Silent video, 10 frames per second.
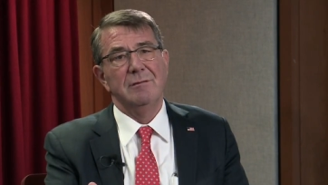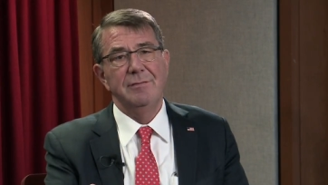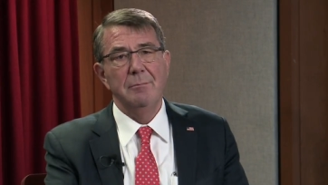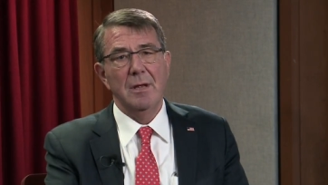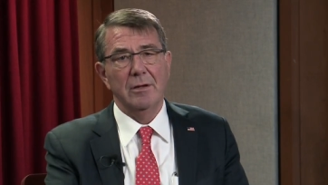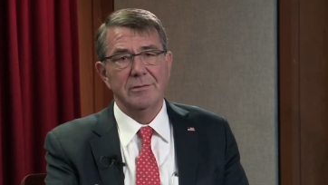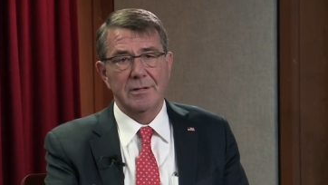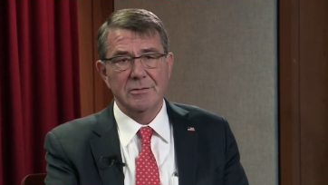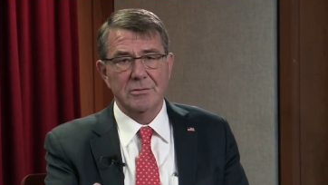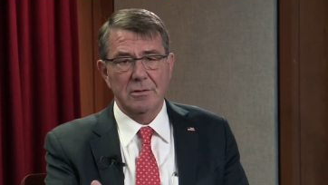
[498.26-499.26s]

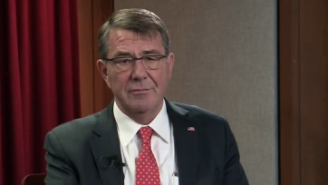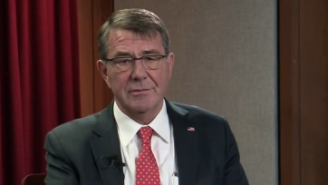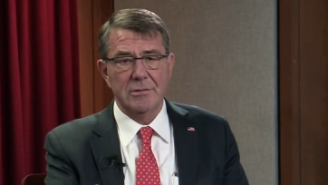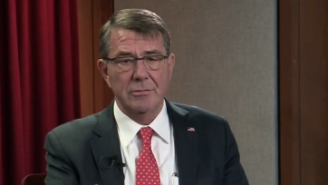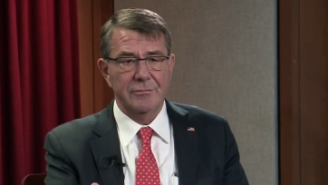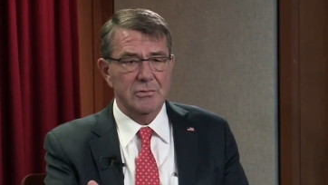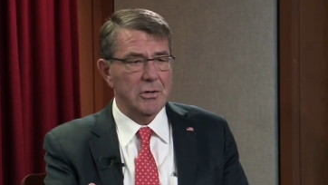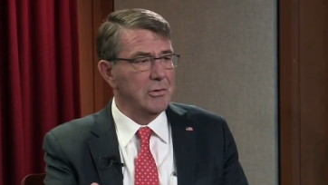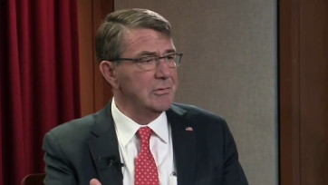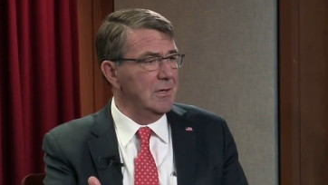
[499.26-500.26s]
females in service who have
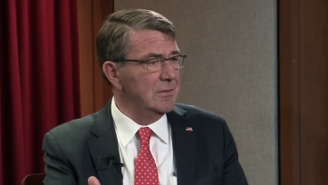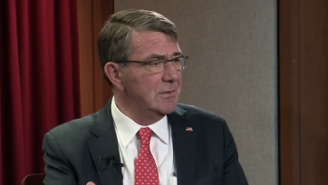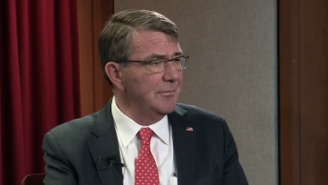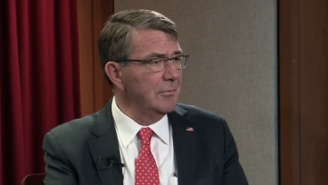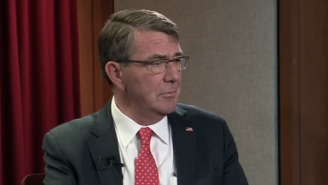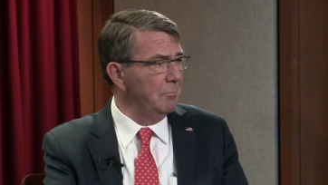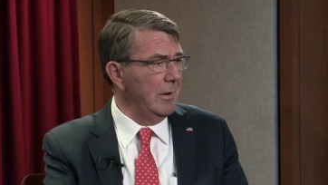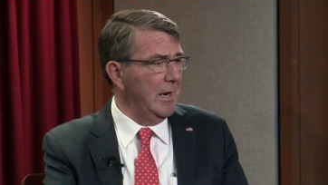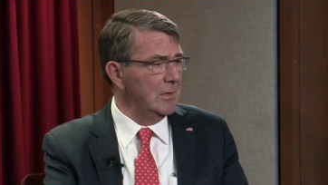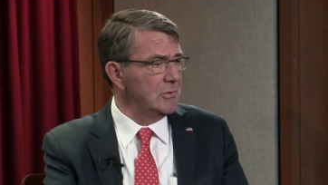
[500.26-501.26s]
chosen a different
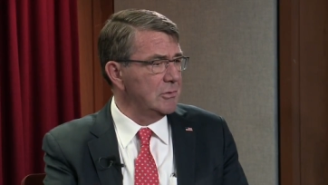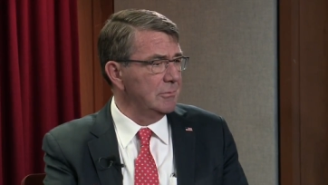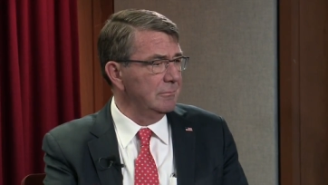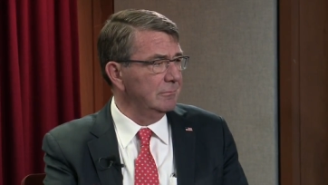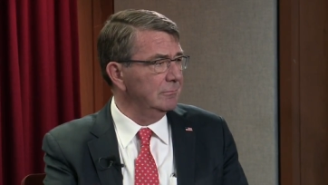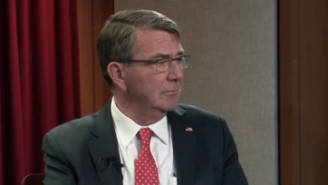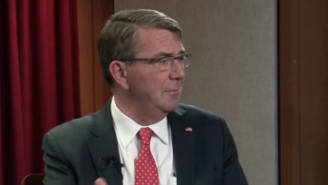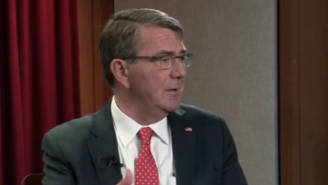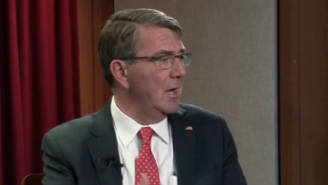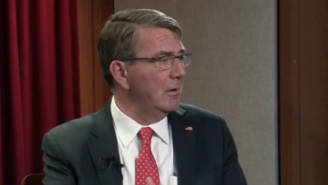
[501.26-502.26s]
branch,
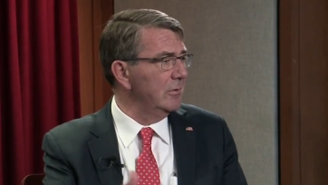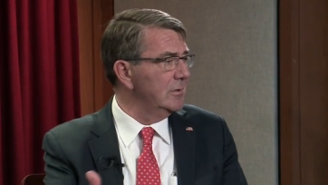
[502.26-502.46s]
maybe not